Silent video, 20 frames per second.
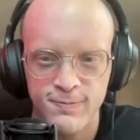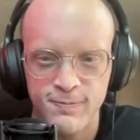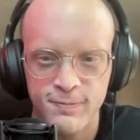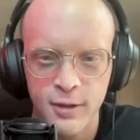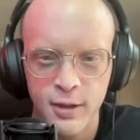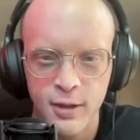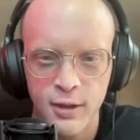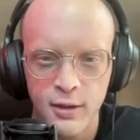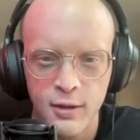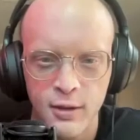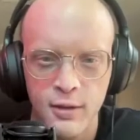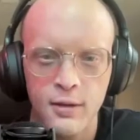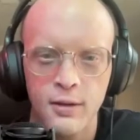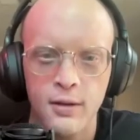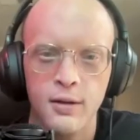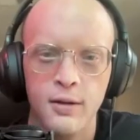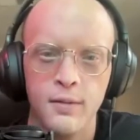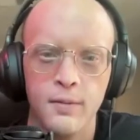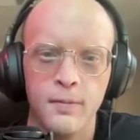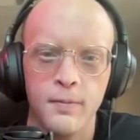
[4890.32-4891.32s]
have no
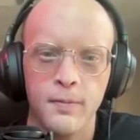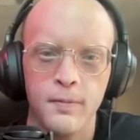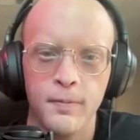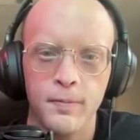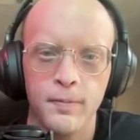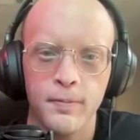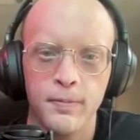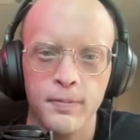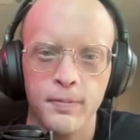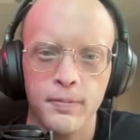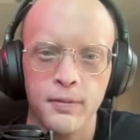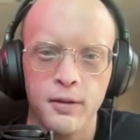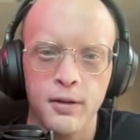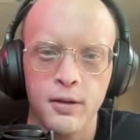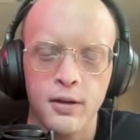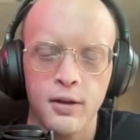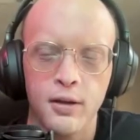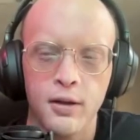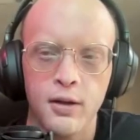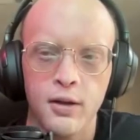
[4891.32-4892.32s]
skill. You are not a
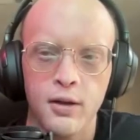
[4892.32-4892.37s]
craftsman.